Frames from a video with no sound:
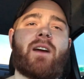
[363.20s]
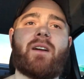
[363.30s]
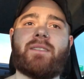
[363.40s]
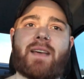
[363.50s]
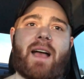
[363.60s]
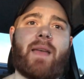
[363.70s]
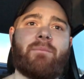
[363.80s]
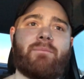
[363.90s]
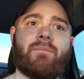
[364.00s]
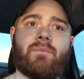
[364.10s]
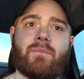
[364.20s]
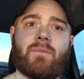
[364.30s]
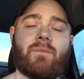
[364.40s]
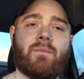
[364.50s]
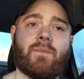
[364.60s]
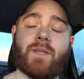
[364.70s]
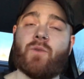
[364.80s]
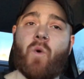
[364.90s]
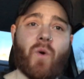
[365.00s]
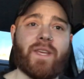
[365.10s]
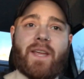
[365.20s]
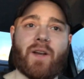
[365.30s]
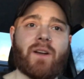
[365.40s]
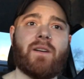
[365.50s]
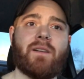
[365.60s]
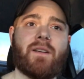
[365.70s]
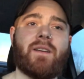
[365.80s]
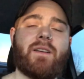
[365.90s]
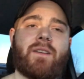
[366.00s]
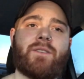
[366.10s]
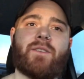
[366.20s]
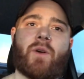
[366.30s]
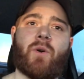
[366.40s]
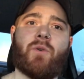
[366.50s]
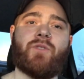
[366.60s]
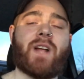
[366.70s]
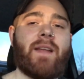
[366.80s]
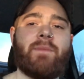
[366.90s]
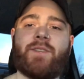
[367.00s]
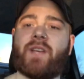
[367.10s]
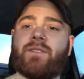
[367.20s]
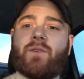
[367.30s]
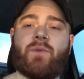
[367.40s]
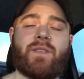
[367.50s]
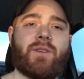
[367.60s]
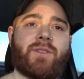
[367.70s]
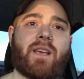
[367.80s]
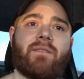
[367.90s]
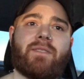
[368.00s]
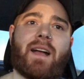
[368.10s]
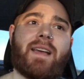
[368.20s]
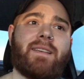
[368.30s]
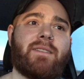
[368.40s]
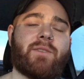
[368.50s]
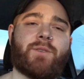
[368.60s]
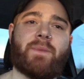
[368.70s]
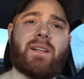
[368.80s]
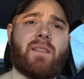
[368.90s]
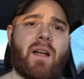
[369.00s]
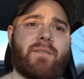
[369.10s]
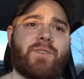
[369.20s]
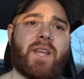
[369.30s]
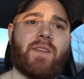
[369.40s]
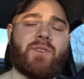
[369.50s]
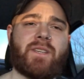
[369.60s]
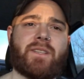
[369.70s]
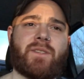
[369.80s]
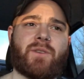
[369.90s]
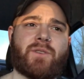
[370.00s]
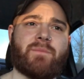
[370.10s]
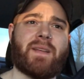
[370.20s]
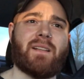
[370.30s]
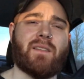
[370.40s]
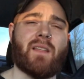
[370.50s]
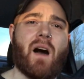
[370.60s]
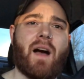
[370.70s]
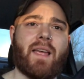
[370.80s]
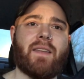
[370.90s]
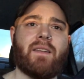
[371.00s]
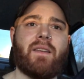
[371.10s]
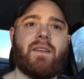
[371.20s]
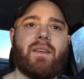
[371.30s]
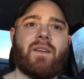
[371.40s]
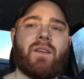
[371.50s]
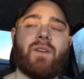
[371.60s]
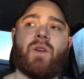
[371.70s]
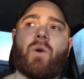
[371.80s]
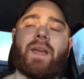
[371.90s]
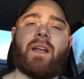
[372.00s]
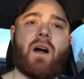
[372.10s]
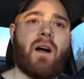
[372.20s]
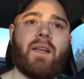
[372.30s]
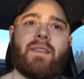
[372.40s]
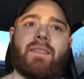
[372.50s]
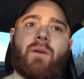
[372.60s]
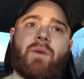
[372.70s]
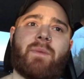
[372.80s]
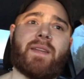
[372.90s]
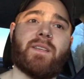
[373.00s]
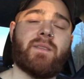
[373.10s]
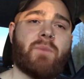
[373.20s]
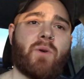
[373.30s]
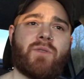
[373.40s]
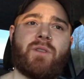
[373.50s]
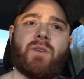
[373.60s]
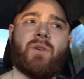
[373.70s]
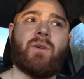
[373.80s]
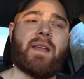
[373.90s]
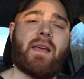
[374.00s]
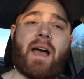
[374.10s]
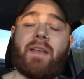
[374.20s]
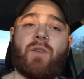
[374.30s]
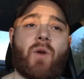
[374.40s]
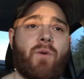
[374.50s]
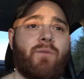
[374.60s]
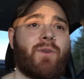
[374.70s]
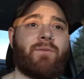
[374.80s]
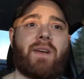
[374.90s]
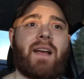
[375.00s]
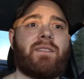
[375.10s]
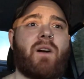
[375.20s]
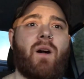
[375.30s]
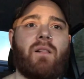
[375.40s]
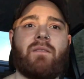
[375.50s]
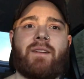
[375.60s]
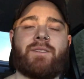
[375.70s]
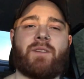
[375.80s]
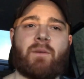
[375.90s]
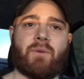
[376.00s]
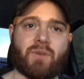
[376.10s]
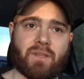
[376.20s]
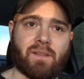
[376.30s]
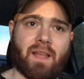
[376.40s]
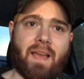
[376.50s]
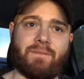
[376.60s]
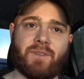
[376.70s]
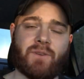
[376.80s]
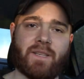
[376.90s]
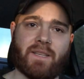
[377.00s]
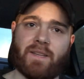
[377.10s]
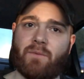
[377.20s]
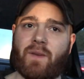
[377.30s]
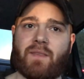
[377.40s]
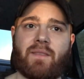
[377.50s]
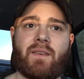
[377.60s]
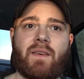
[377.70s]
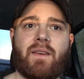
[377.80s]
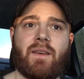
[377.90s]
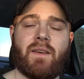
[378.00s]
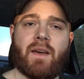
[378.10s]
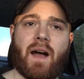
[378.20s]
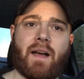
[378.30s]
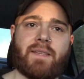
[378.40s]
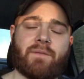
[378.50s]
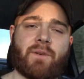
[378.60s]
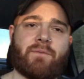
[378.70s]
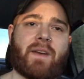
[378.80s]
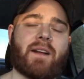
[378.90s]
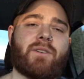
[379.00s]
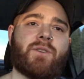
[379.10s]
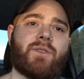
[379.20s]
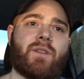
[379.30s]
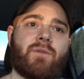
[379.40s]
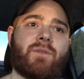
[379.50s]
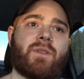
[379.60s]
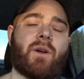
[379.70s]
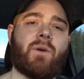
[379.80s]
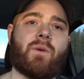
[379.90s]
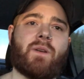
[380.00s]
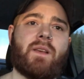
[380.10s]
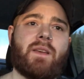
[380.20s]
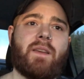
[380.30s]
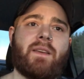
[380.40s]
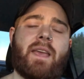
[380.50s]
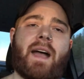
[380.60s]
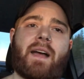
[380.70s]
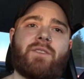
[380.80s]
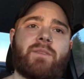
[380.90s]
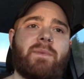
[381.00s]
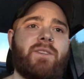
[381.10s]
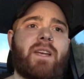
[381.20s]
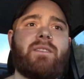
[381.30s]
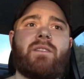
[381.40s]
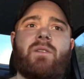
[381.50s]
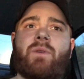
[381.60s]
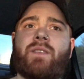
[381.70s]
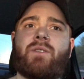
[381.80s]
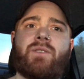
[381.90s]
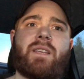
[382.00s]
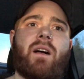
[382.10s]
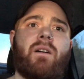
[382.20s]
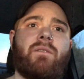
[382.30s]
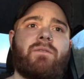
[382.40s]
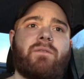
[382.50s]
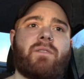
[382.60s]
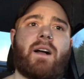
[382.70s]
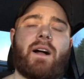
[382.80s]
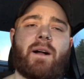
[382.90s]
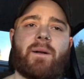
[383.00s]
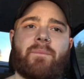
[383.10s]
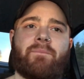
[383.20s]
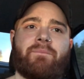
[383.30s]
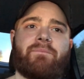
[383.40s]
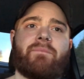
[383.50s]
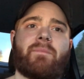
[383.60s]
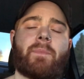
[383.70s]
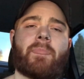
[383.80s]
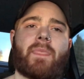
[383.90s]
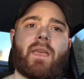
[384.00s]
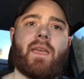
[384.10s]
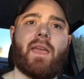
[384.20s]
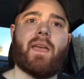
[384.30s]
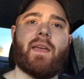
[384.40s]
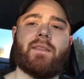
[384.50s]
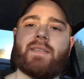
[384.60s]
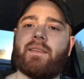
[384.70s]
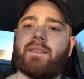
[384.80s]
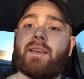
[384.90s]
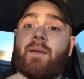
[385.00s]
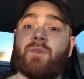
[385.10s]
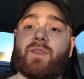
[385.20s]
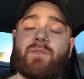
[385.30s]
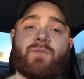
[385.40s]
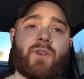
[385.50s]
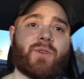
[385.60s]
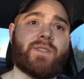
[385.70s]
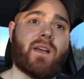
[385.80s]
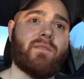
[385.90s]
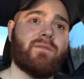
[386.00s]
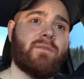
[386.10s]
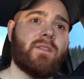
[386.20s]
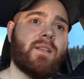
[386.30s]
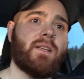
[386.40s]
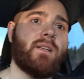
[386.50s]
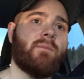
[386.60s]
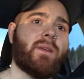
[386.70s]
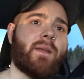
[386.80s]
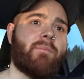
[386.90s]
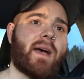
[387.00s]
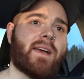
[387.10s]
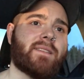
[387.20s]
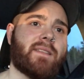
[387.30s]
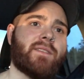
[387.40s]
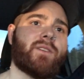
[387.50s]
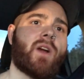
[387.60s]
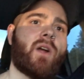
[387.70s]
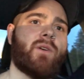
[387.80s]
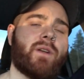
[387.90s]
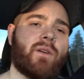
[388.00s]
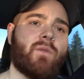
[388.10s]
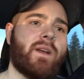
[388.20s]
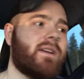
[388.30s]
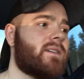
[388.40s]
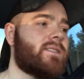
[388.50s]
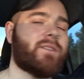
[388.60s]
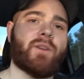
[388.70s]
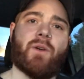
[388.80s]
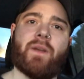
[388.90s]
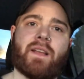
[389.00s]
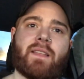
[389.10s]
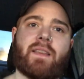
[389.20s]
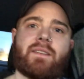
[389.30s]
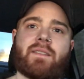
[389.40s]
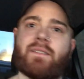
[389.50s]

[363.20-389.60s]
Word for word: hard time this whole year so try to be gentle with yourself, guys. There's been a lot of changes, there's been a lot going on that we've been exposed to, and I know for a fact all of us in our personal lives are dealing with uh, different factors too. So, yeah, just be gentle with yourself um, and take the time you need for yourself. I'm gonna pass this car real quick because they're going like